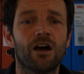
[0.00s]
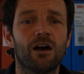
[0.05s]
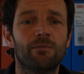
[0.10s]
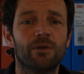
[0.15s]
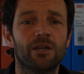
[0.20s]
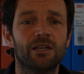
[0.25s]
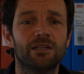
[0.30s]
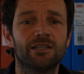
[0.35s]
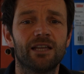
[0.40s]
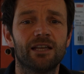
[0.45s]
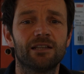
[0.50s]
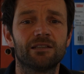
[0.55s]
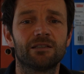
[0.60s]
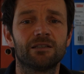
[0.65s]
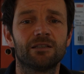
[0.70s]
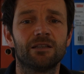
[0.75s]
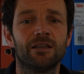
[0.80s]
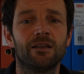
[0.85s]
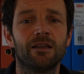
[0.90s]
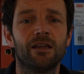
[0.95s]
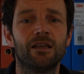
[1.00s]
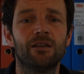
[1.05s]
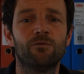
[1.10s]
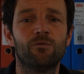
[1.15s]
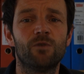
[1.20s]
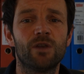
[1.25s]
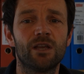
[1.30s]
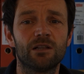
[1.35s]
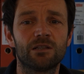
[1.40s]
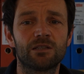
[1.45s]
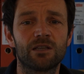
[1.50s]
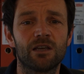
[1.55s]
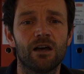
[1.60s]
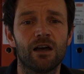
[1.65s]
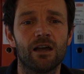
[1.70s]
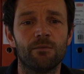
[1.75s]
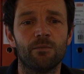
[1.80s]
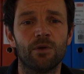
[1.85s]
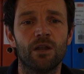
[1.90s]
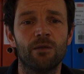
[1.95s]
carbon intensity in real
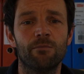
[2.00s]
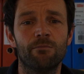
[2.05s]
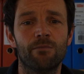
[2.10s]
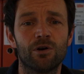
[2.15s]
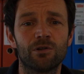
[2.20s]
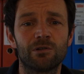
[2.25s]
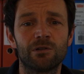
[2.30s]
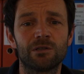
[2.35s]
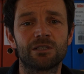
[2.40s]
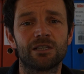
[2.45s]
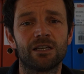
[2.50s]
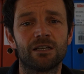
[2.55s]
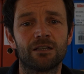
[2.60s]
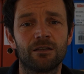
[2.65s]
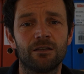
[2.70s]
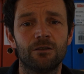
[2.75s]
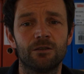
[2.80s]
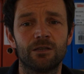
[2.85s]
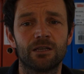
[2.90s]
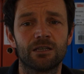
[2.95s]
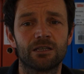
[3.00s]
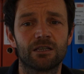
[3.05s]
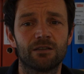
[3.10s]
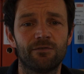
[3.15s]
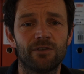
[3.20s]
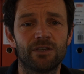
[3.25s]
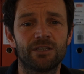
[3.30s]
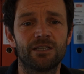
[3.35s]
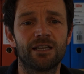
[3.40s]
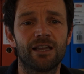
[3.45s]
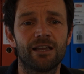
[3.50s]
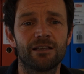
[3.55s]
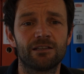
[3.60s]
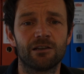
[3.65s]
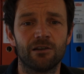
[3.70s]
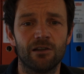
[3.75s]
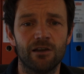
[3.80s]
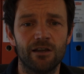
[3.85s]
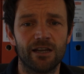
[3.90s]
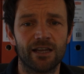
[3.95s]
time and models it using
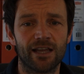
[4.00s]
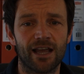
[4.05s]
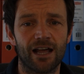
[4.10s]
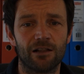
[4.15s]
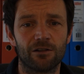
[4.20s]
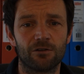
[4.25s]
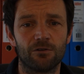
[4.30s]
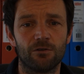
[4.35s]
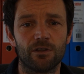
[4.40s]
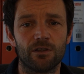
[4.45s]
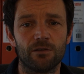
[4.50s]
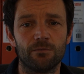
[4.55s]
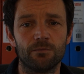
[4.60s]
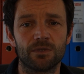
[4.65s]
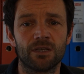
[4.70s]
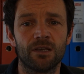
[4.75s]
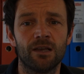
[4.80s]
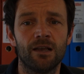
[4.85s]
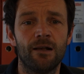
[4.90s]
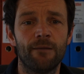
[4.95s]
sophisticated learning algorithms,